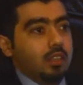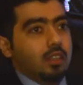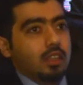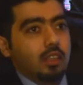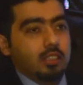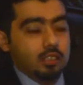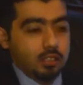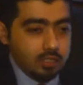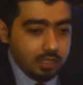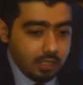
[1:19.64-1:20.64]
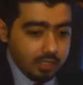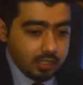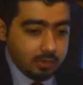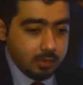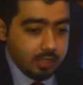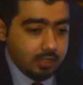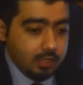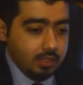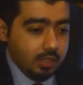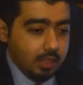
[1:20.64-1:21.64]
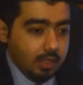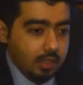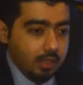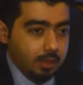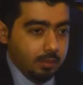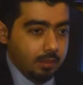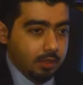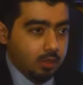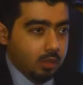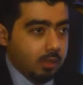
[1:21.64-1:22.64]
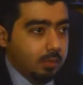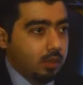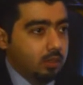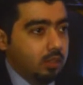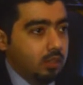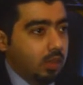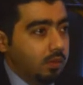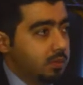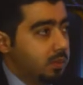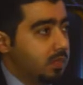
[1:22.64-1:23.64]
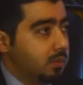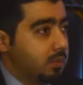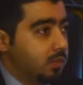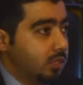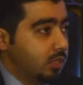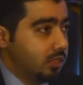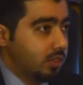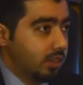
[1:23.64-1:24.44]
I just presented a talk about office-based procedures in